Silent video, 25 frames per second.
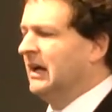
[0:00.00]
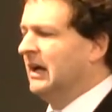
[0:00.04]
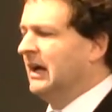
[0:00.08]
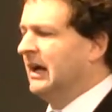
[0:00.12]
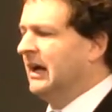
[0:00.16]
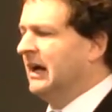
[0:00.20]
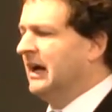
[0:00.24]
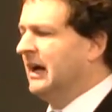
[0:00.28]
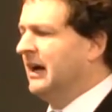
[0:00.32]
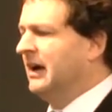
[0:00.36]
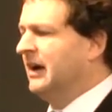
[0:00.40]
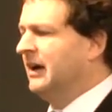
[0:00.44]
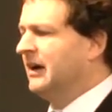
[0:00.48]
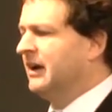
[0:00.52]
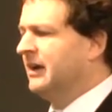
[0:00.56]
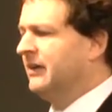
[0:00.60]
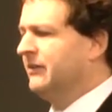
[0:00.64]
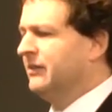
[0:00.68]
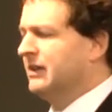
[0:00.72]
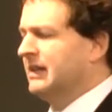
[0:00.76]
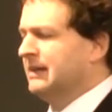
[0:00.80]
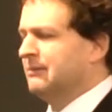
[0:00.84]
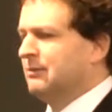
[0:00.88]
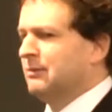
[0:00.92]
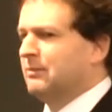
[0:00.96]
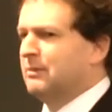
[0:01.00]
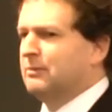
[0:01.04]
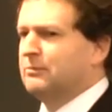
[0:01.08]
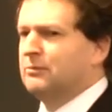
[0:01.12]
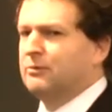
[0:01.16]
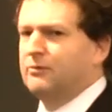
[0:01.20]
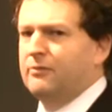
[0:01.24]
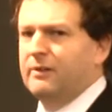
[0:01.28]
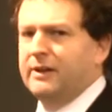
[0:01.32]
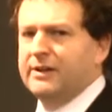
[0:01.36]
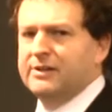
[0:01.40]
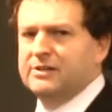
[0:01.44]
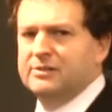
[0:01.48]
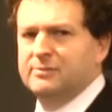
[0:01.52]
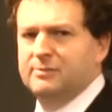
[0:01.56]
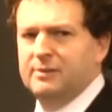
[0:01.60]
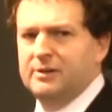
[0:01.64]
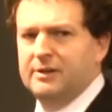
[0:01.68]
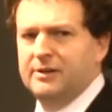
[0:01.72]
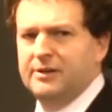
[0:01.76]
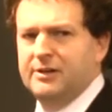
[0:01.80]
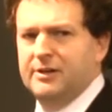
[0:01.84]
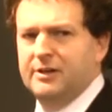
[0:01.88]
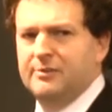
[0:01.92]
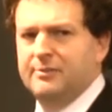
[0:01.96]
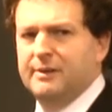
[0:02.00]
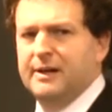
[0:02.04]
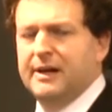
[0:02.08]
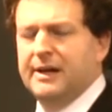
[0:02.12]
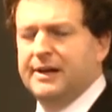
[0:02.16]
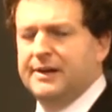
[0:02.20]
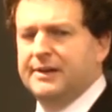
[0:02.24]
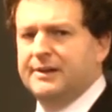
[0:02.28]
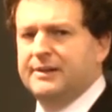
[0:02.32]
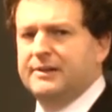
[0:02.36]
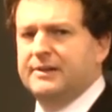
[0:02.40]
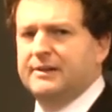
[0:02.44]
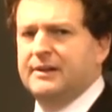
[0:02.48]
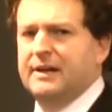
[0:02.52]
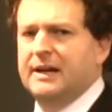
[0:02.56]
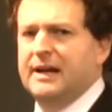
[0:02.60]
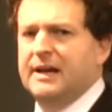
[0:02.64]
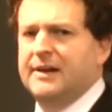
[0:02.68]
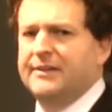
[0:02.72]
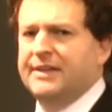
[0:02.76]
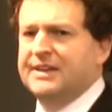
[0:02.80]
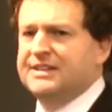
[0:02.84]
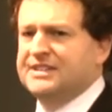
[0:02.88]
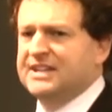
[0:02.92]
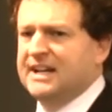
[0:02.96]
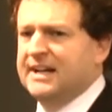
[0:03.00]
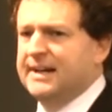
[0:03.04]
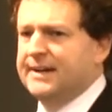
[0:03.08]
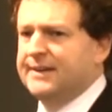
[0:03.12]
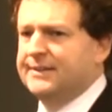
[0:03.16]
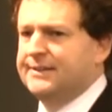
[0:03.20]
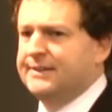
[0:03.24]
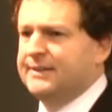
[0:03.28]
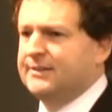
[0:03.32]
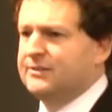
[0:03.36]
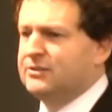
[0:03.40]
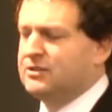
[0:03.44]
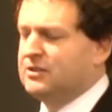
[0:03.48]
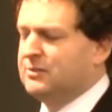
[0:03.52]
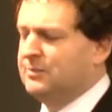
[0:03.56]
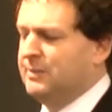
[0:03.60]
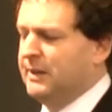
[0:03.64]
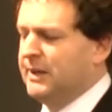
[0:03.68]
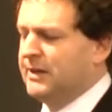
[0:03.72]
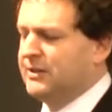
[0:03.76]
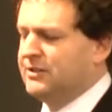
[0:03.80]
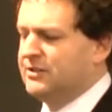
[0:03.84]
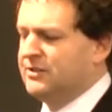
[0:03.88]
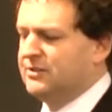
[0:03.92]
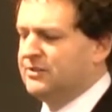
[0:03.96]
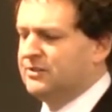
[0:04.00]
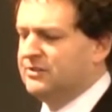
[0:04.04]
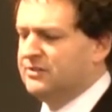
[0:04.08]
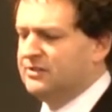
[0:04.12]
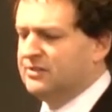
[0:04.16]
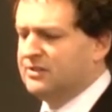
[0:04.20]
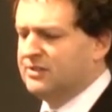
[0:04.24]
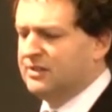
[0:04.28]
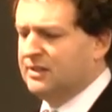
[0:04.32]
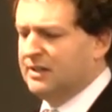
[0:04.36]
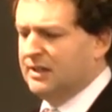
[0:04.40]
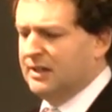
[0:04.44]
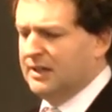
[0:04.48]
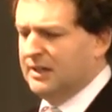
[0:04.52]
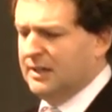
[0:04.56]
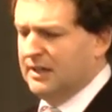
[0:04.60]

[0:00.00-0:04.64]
uh, giving them a bit more flexibility about how they target their inspections.